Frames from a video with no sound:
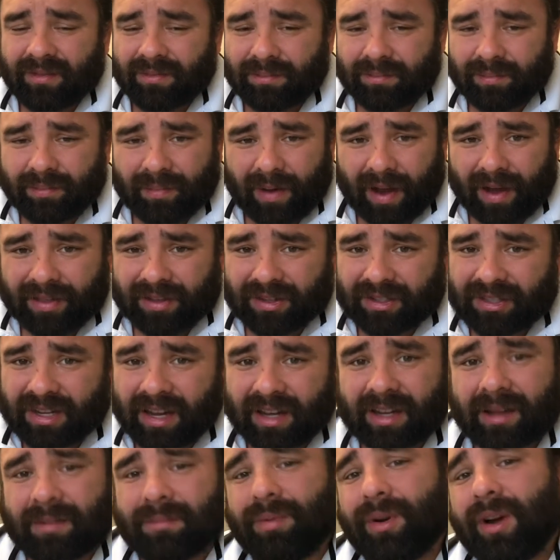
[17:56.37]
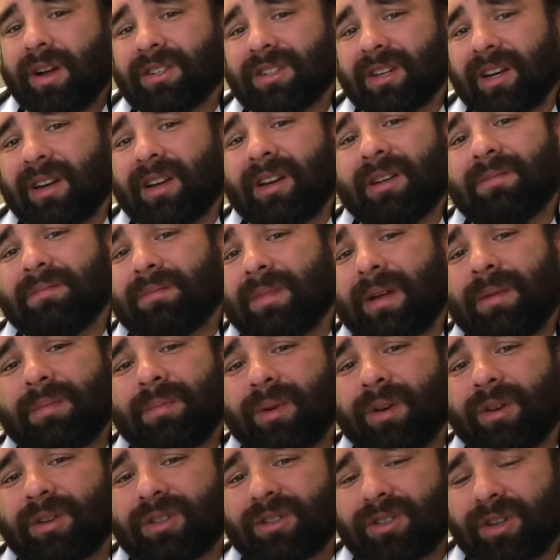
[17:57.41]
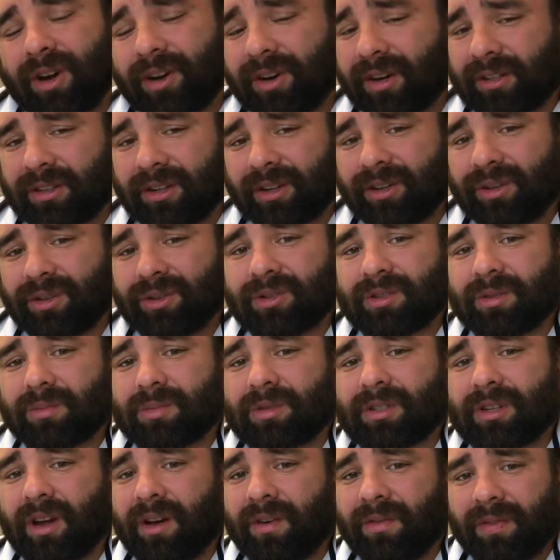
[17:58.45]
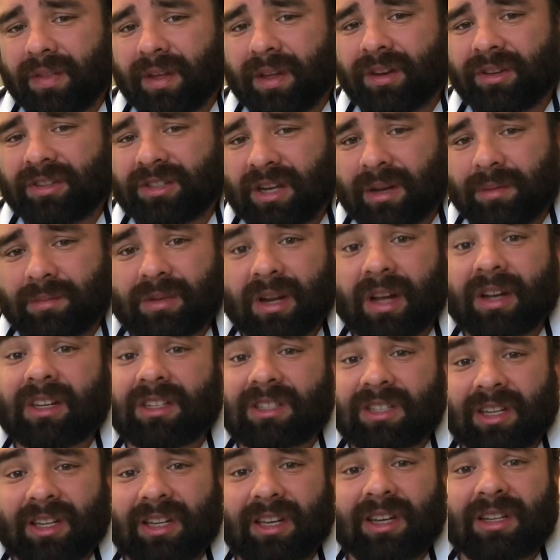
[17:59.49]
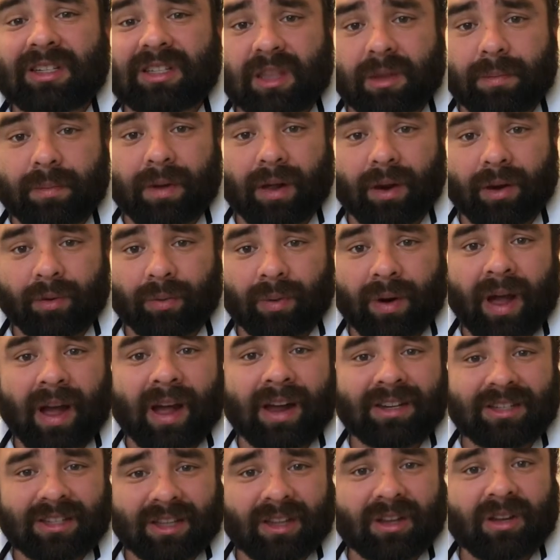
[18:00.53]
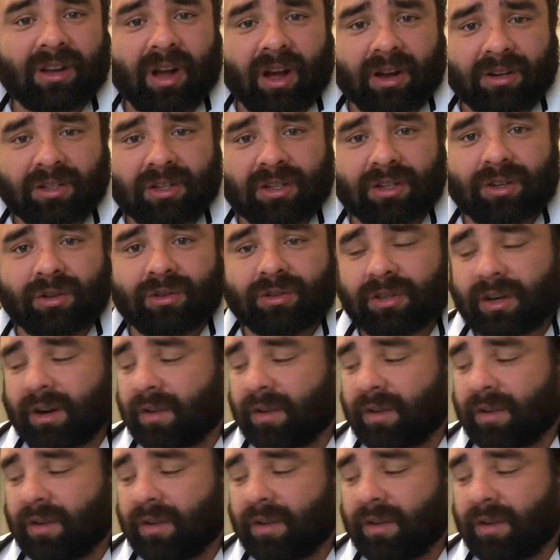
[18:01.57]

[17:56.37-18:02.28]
by the second president, people are starting to do some stuff that seems like it's against the Bill of Rights and the Constitution of